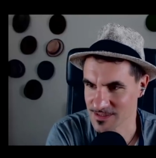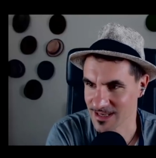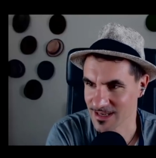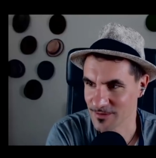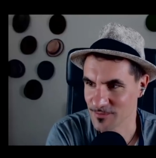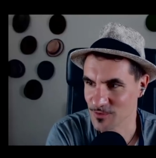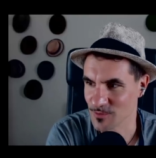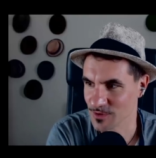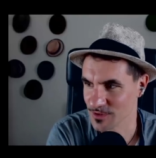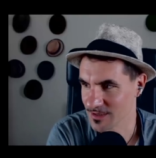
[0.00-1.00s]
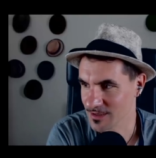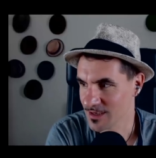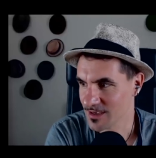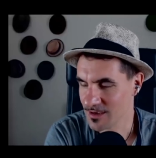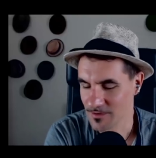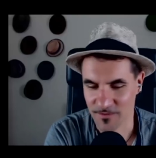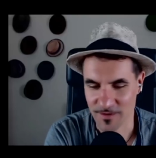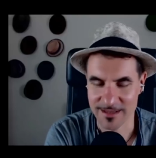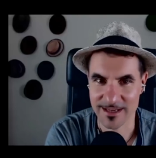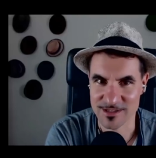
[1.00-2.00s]
And if you want to fight
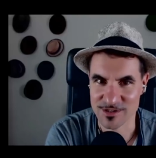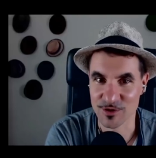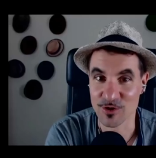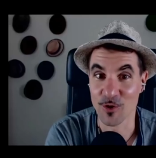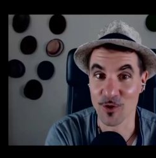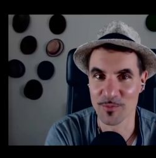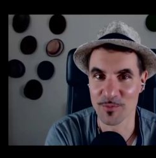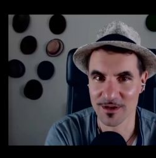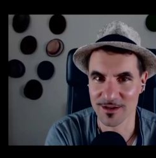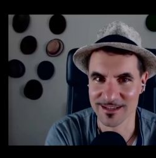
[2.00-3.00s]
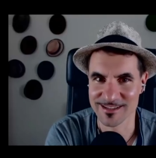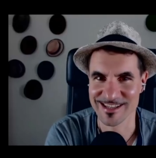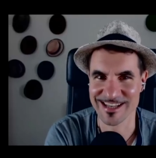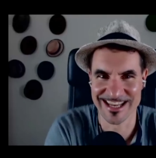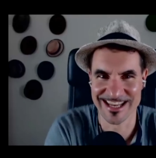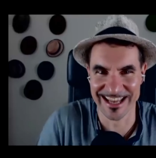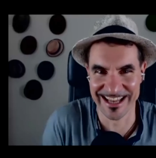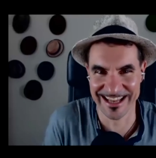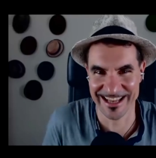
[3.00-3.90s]
against the globalists, yes.